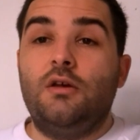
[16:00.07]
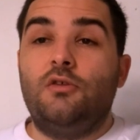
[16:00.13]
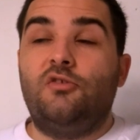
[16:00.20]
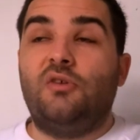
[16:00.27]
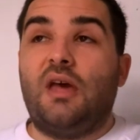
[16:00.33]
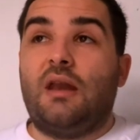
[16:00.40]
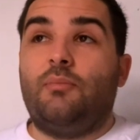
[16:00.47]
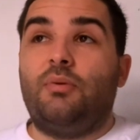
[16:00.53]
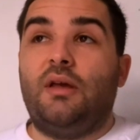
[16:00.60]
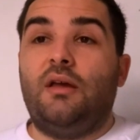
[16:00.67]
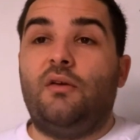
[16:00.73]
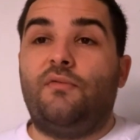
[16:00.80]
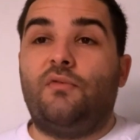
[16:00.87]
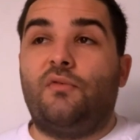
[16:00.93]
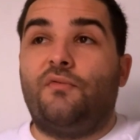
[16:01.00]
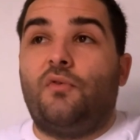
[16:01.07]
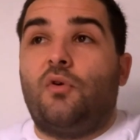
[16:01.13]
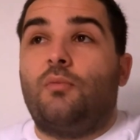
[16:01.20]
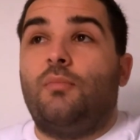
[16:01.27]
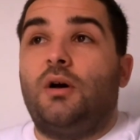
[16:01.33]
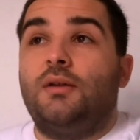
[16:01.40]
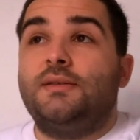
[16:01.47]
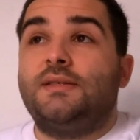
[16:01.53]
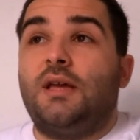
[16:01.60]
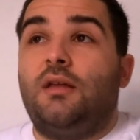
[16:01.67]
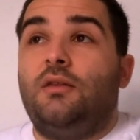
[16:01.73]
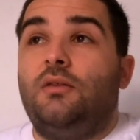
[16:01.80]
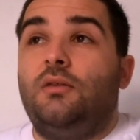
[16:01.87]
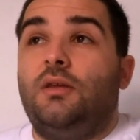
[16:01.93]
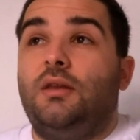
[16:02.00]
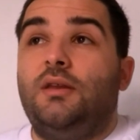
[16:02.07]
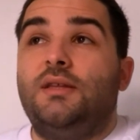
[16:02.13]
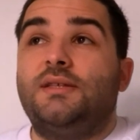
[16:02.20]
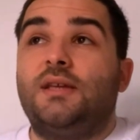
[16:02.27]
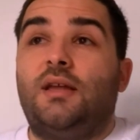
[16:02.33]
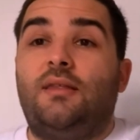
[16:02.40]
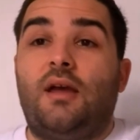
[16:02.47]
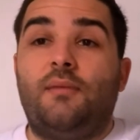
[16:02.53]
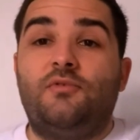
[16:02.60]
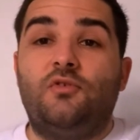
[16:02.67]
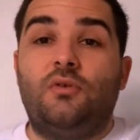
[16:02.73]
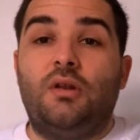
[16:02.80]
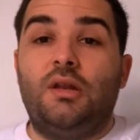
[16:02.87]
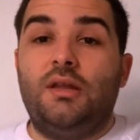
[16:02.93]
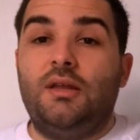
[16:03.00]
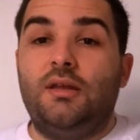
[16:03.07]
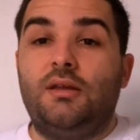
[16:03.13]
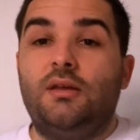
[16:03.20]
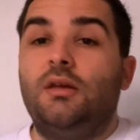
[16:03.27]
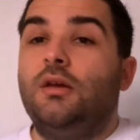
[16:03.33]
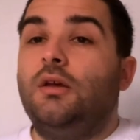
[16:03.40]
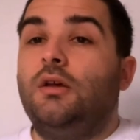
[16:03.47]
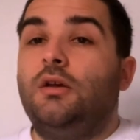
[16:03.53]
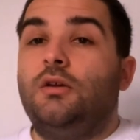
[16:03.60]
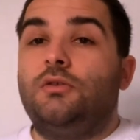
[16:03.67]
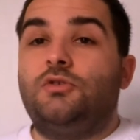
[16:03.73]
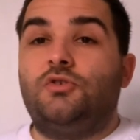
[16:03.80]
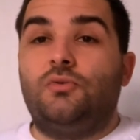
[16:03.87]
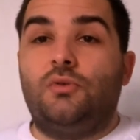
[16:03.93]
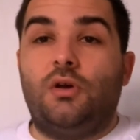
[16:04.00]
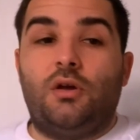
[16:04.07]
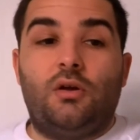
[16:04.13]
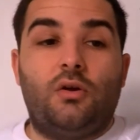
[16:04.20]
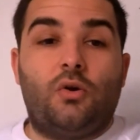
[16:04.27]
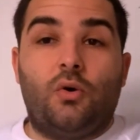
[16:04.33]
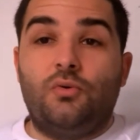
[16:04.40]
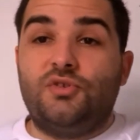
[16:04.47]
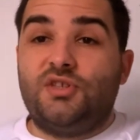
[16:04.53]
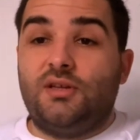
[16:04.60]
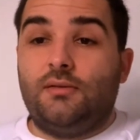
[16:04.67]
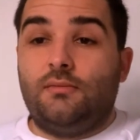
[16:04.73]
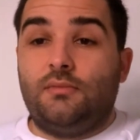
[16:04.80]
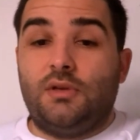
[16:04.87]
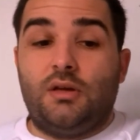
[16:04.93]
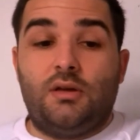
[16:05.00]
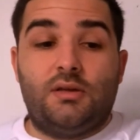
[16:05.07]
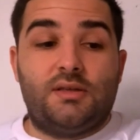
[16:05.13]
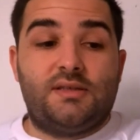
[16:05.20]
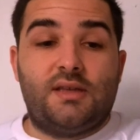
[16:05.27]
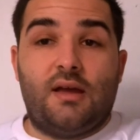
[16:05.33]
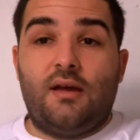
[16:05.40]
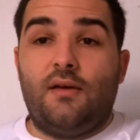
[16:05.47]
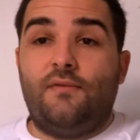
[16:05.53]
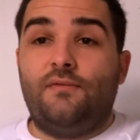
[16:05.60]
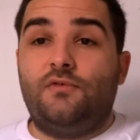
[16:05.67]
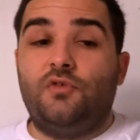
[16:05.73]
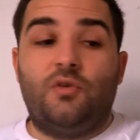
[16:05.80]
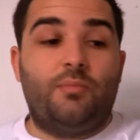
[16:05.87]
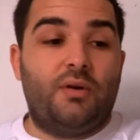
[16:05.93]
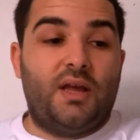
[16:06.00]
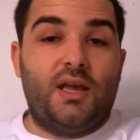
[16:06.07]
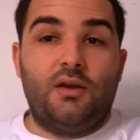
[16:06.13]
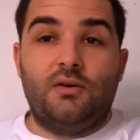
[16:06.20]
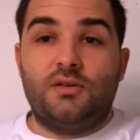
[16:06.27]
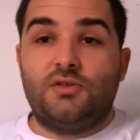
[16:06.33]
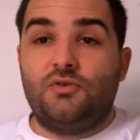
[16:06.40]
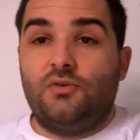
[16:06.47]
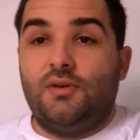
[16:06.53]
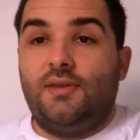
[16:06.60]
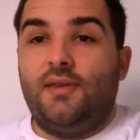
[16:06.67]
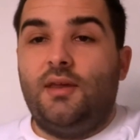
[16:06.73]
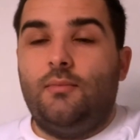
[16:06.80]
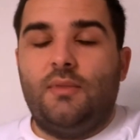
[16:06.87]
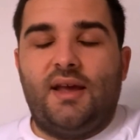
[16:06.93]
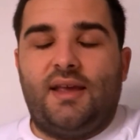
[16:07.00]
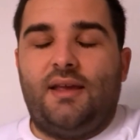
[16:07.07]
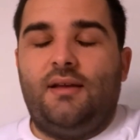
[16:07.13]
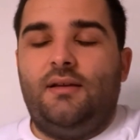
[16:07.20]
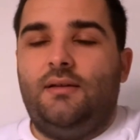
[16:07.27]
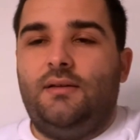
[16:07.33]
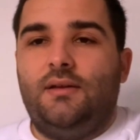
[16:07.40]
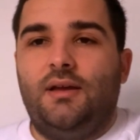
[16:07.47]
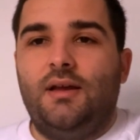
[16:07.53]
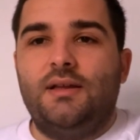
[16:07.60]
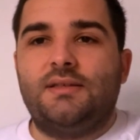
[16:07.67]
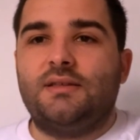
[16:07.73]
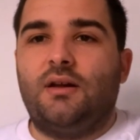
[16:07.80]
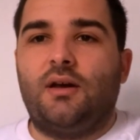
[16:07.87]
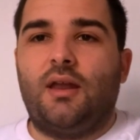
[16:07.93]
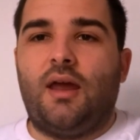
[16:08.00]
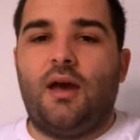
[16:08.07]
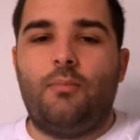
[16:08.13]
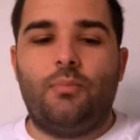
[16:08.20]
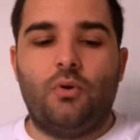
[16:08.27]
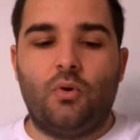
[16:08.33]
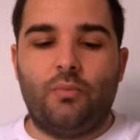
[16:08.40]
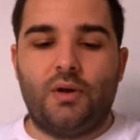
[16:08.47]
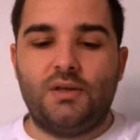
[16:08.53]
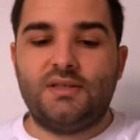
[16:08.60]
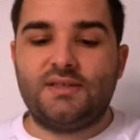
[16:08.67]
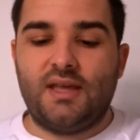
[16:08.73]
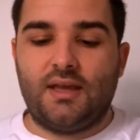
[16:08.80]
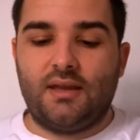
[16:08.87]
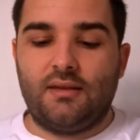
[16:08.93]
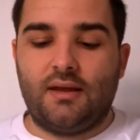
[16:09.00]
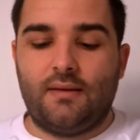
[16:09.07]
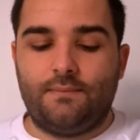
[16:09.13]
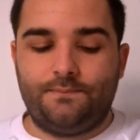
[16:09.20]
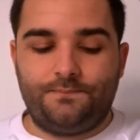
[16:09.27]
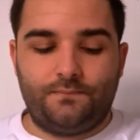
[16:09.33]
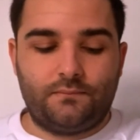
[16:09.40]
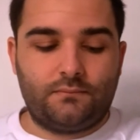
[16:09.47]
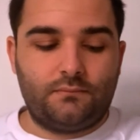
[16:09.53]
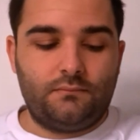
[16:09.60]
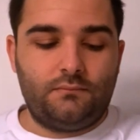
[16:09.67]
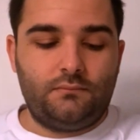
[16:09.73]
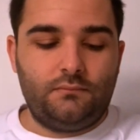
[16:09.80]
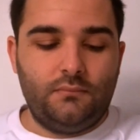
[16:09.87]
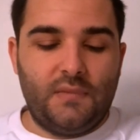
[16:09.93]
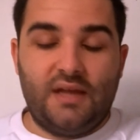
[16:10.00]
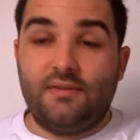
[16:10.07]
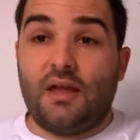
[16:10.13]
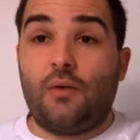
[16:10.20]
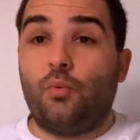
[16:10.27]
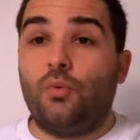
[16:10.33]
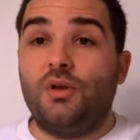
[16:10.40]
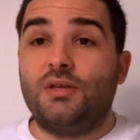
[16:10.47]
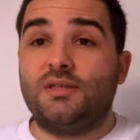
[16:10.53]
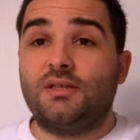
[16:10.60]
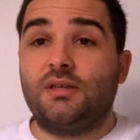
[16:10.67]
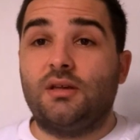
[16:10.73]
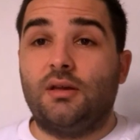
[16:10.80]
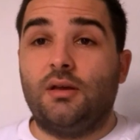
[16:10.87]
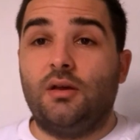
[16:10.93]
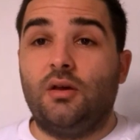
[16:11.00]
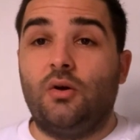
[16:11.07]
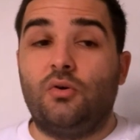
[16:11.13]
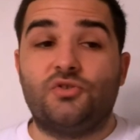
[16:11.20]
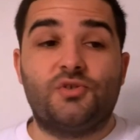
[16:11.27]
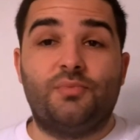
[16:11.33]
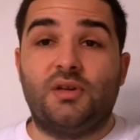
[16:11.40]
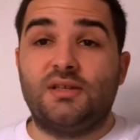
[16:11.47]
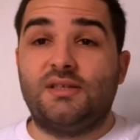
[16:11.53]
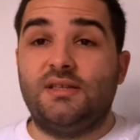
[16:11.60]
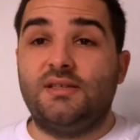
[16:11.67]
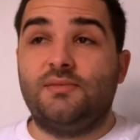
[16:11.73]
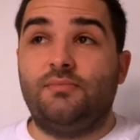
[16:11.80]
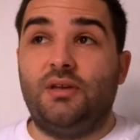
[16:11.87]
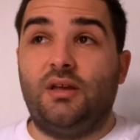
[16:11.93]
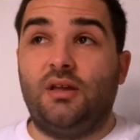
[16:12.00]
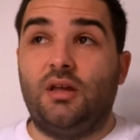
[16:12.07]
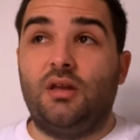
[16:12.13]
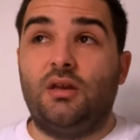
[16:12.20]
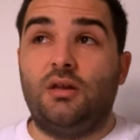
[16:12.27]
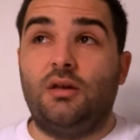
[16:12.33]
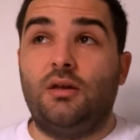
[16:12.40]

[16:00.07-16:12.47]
to get a player for 4 months, and he needs to adapt to the league, to the coaching staff, to the players, to the team. Like, it's not gonna happen. Nobody's taking that risk. Also because he's been in